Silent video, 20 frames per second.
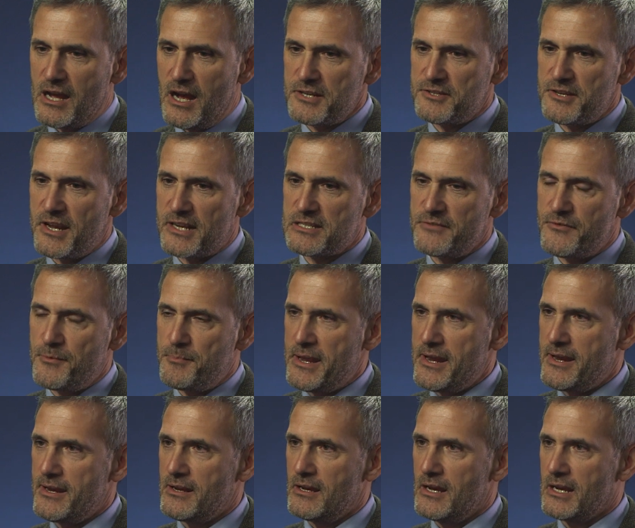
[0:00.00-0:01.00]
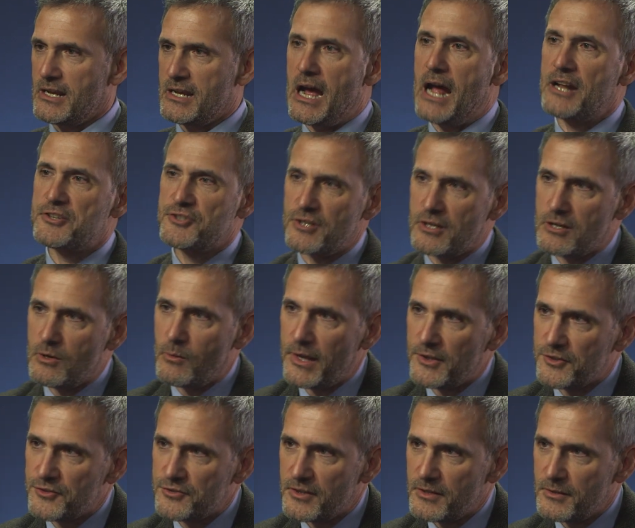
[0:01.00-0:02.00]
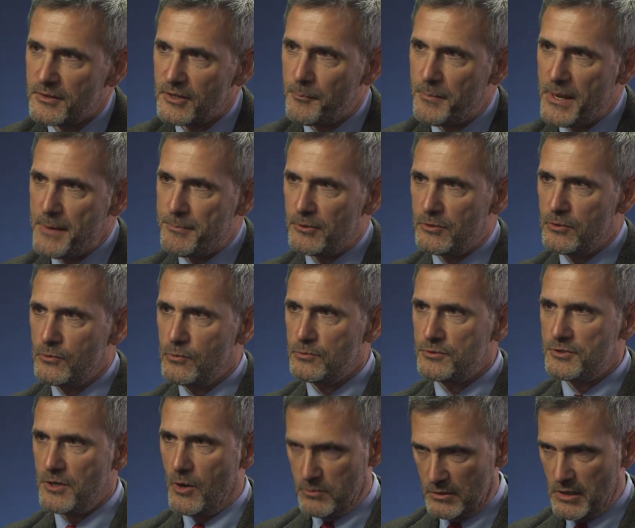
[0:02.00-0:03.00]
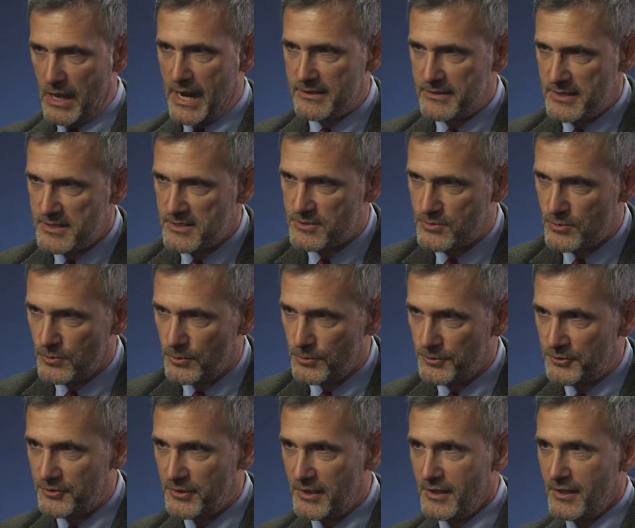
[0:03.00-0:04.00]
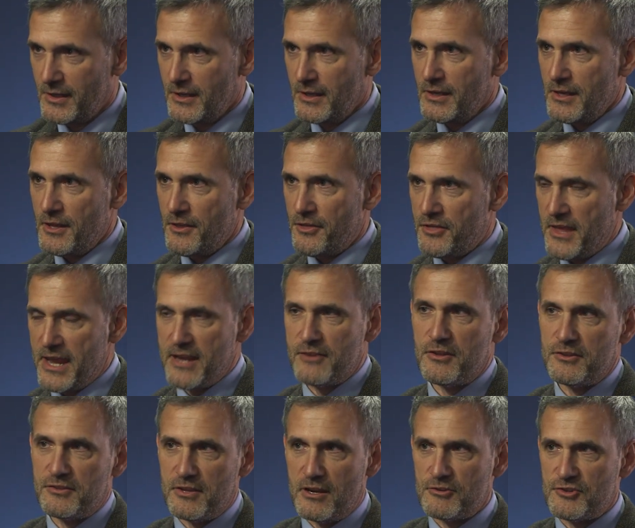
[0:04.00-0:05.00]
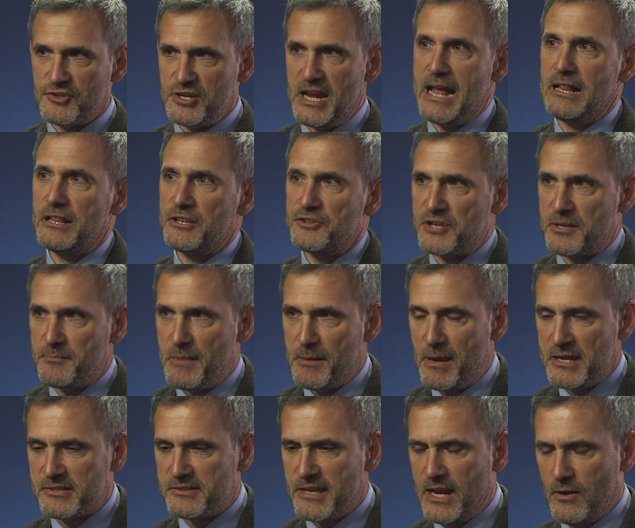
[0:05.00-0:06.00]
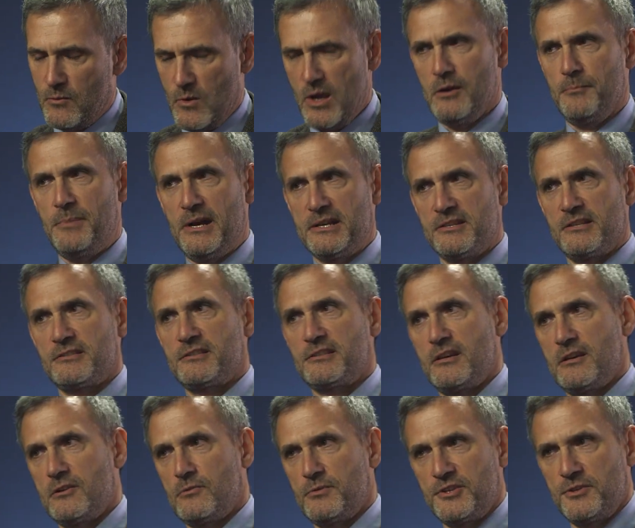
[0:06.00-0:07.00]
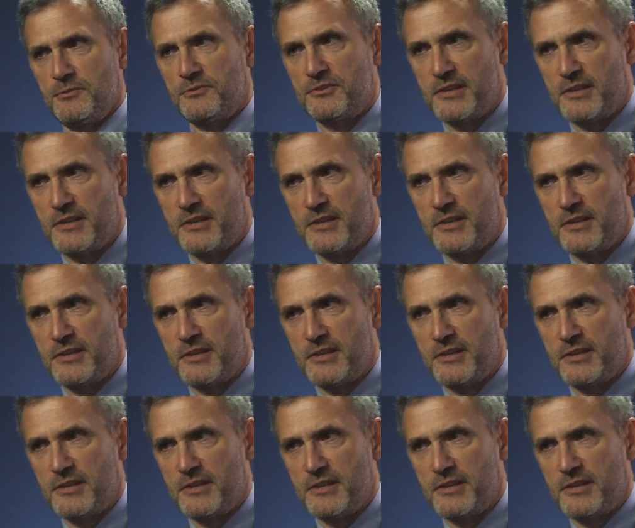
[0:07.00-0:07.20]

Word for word: context of it being a gotcha question. You know, people who don't like these schools think that they're challenging me by saying, "Well, Pondiscio, would you